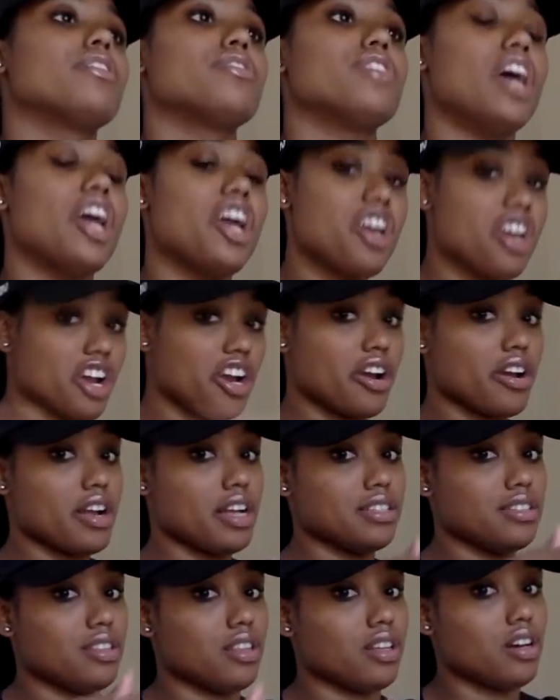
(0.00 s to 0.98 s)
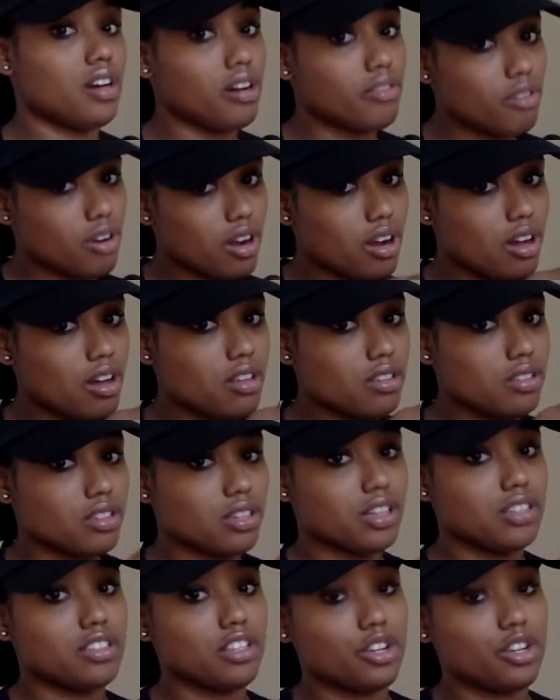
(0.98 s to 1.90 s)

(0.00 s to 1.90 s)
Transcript: the air into the coveralls because